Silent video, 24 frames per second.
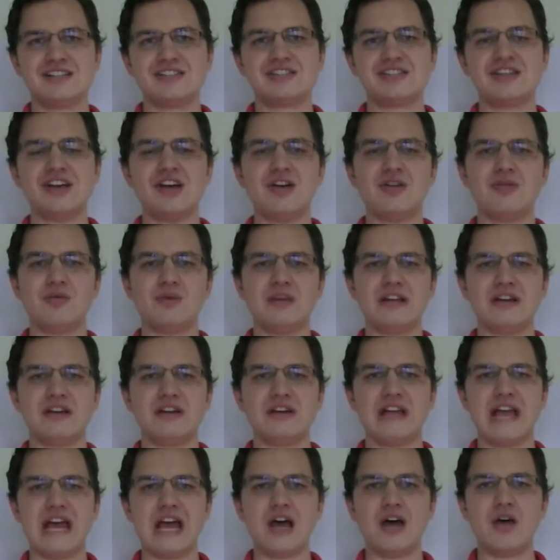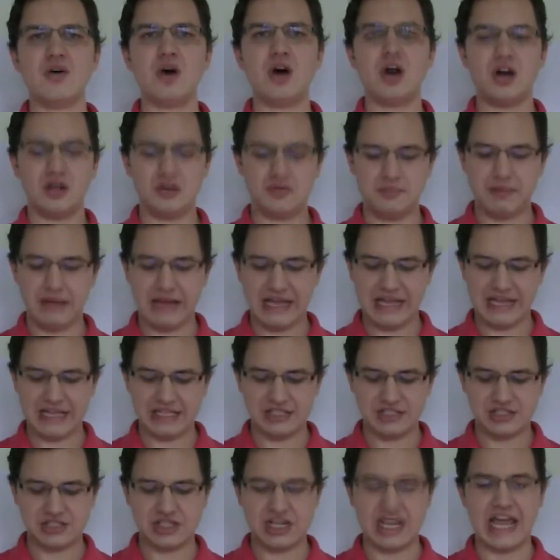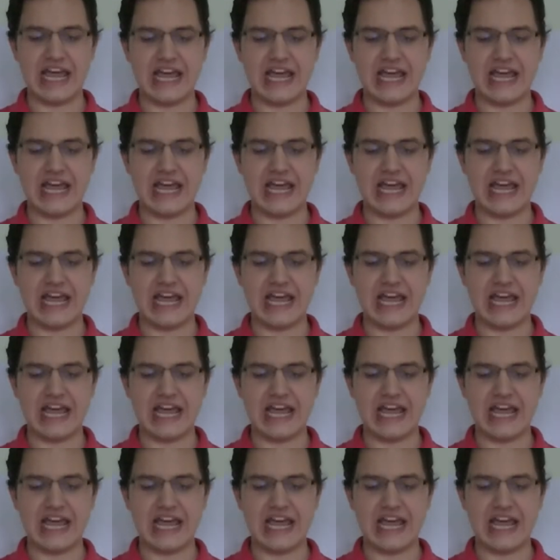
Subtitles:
So, we are now on page